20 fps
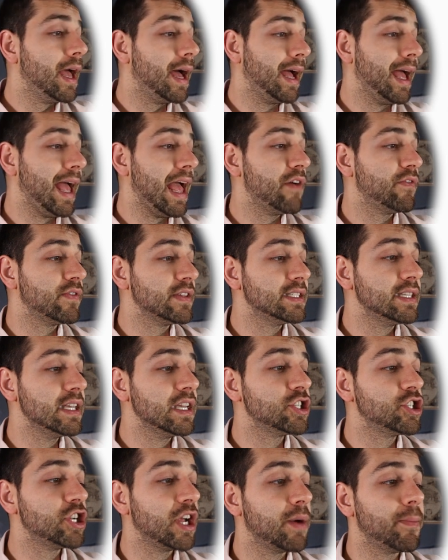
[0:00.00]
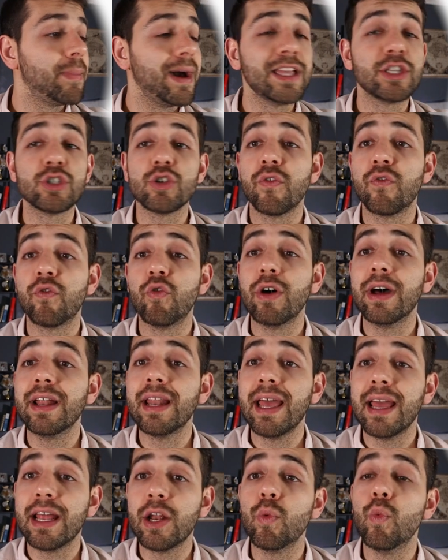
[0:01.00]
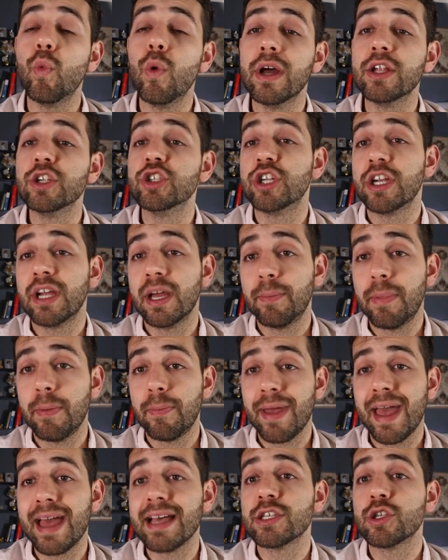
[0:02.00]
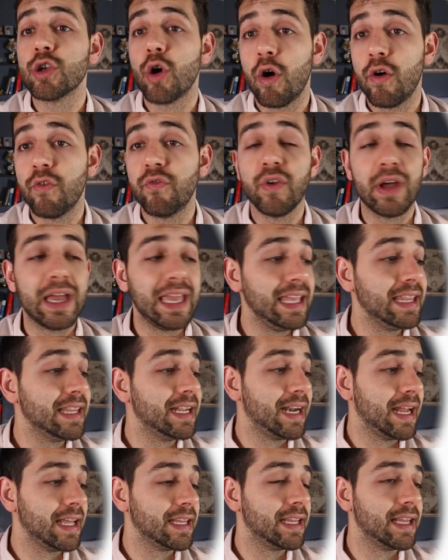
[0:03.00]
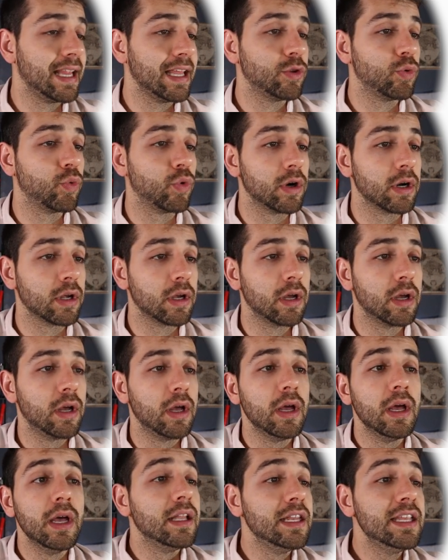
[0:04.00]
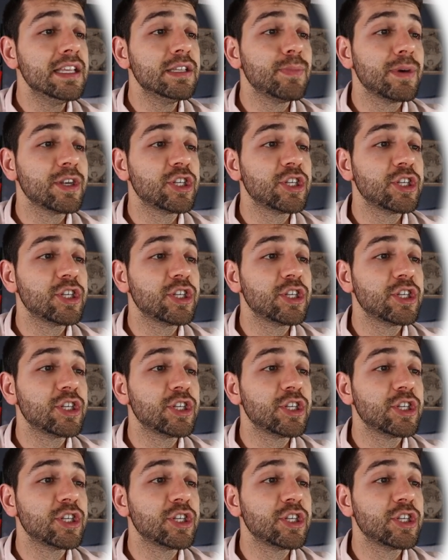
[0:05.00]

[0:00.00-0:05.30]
I have 6 gigabytes of RAM and 1 gigabps of internet network. This